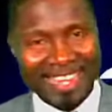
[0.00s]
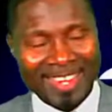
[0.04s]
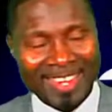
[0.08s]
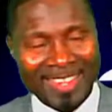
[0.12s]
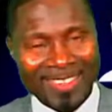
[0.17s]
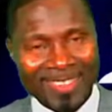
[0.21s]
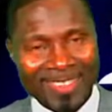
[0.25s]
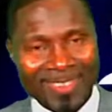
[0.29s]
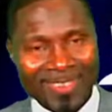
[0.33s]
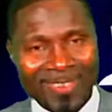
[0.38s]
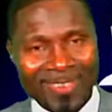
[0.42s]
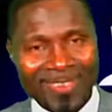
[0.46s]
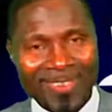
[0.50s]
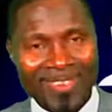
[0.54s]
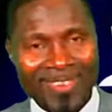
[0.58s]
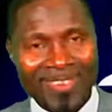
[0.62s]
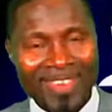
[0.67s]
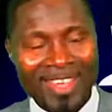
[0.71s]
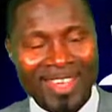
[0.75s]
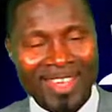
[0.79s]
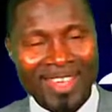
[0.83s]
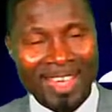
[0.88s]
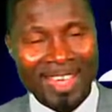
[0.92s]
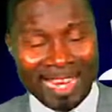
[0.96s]
So
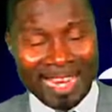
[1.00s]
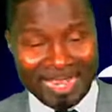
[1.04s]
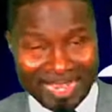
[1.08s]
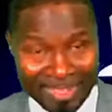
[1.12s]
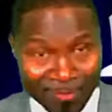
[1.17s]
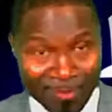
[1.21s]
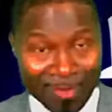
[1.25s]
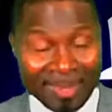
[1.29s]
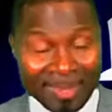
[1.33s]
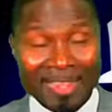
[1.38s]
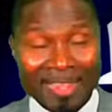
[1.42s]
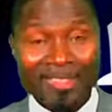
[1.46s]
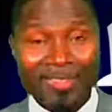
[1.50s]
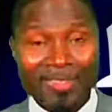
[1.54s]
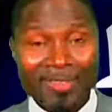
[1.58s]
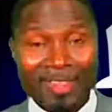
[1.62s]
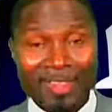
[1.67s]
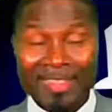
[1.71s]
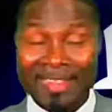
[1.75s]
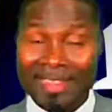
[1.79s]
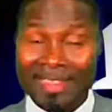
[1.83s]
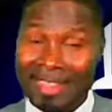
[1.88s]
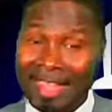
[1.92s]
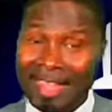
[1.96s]
it is for this
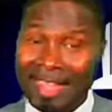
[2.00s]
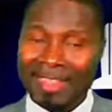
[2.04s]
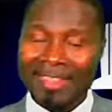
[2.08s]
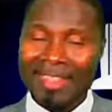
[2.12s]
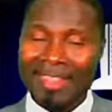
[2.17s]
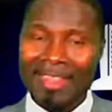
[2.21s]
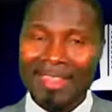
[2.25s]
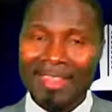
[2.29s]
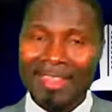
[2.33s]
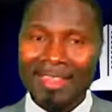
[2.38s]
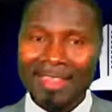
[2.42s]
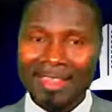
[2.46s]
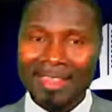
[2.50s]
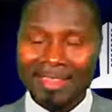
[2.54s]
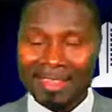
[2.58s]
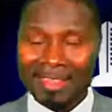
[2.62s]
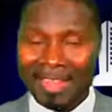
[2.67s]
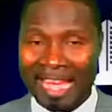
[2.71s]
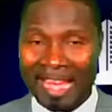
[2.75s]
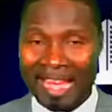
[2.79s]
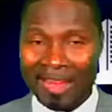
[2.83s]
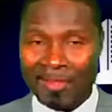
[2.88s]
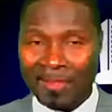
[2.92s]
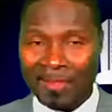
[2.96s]
reason that
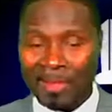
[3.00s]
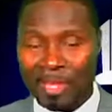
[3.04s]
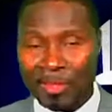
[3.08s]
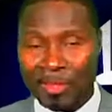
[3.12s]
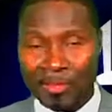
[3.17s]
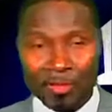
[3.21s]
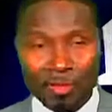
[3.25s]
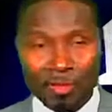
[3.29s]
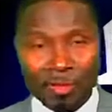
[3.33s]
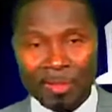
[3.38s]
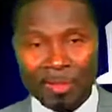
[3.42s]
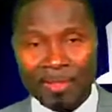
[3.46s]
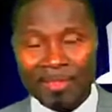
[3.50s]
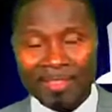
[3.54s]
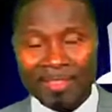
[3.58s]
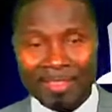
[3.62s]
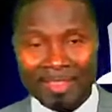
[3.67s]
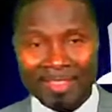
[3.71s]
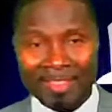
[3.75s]
they have introduced